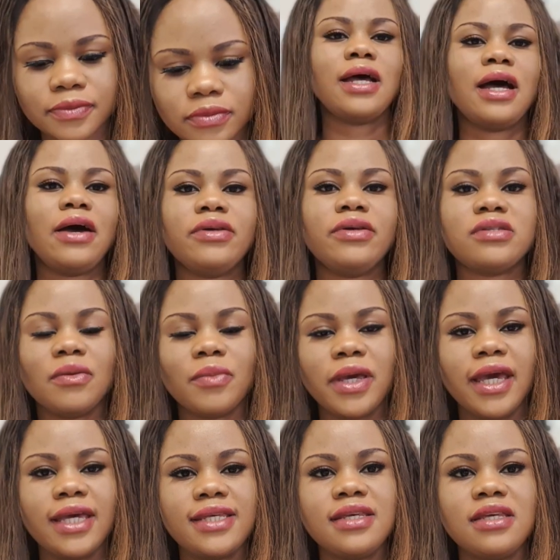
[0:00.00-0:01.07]
Now, in some
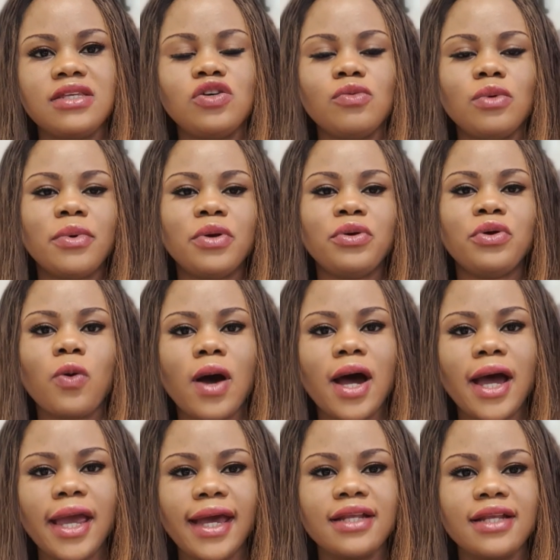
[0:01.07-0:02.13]
cases you may be
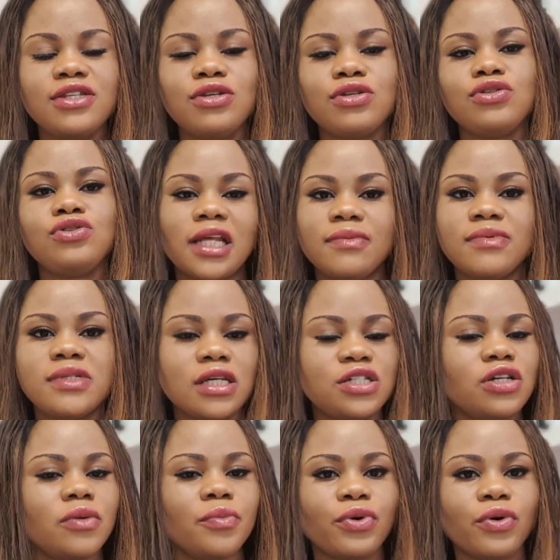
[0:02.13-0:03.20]
required to do a
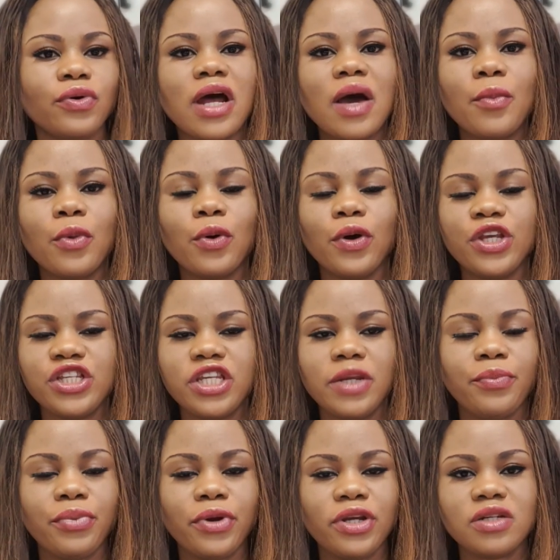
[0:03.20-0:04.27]
session program or a
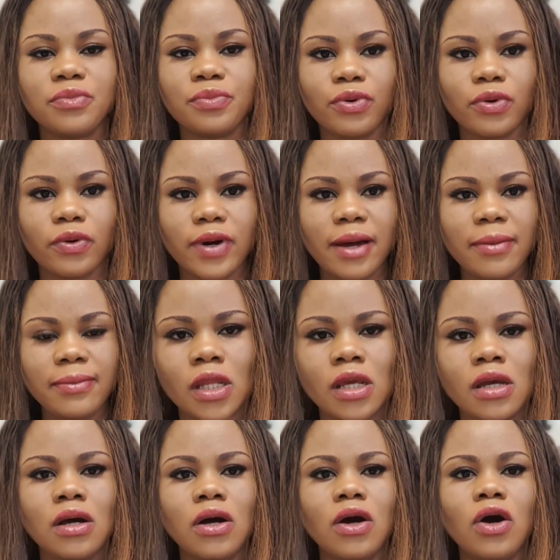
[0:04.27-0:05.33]
bridging program